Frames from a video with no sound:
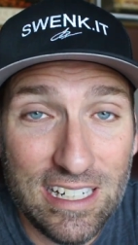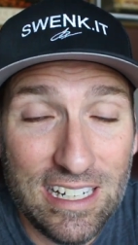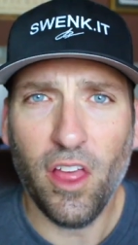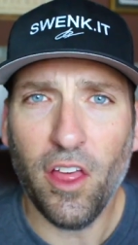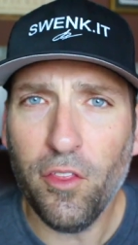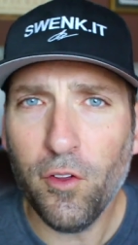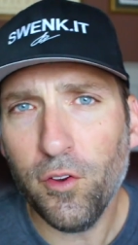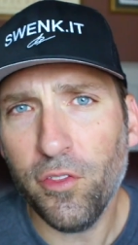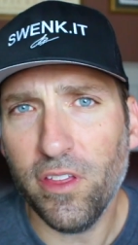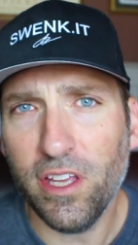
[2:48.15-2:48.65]
The
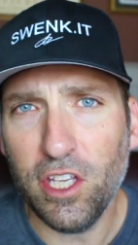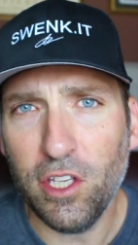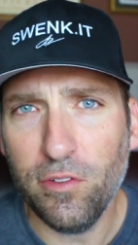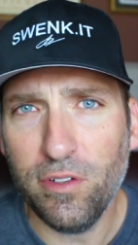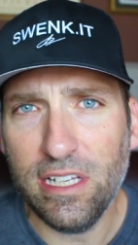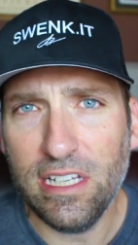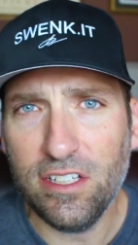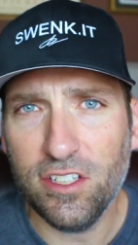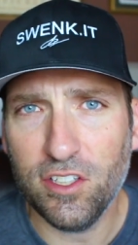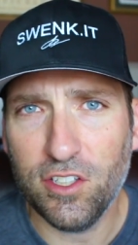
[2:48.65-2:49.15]
other thing you
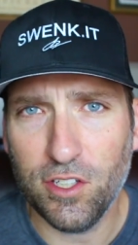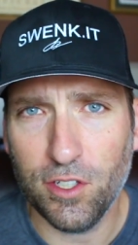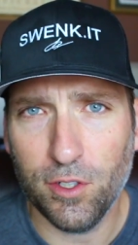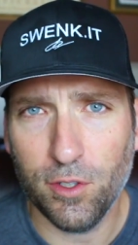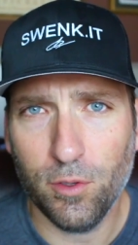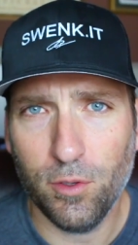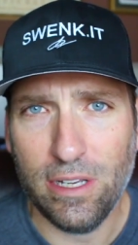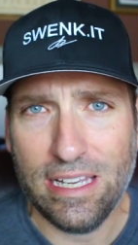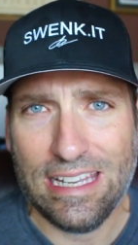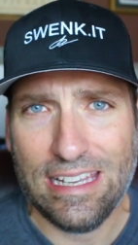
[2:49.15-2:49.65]
need to
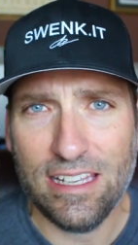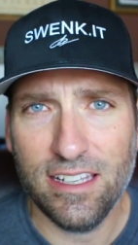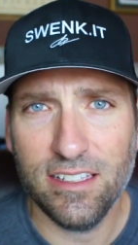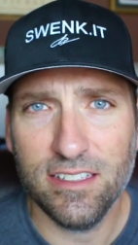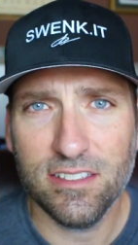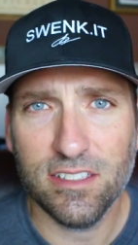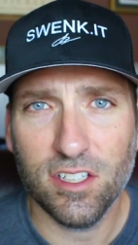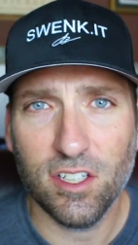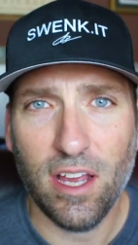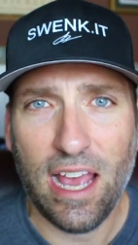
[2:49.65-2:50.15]
do
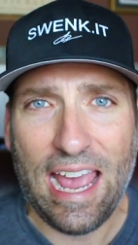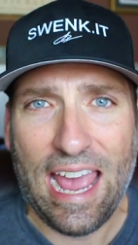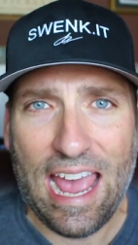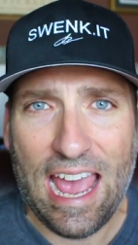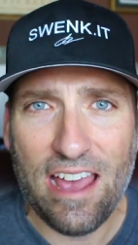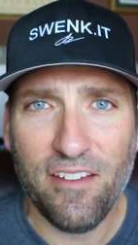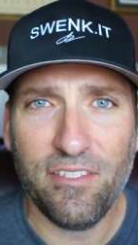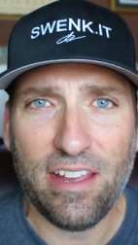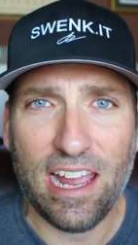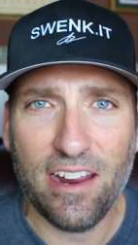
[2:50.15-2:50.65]
is
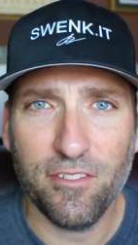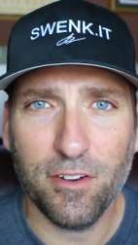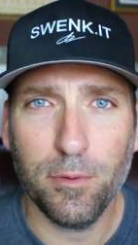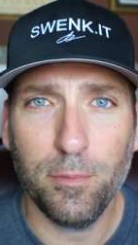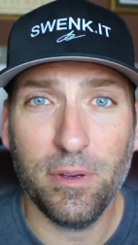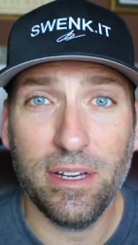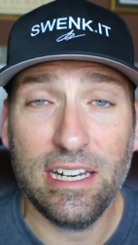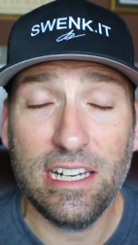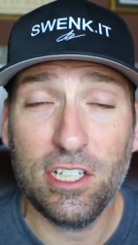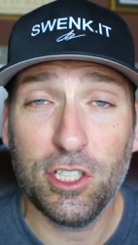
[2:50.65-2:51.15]
have
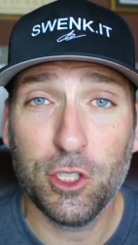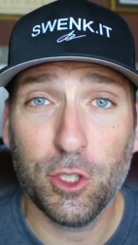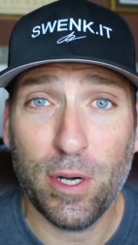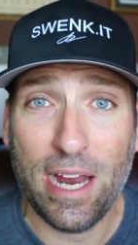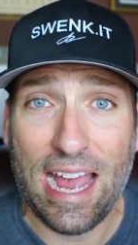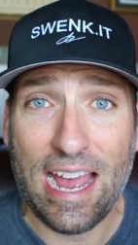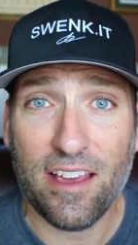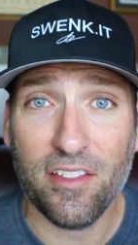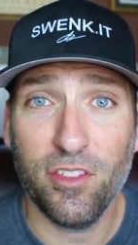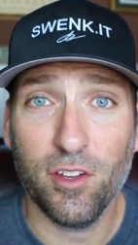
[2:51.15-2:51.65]
everybody
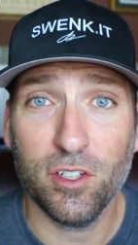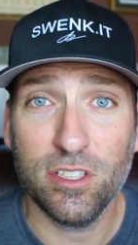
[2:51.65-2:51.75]
track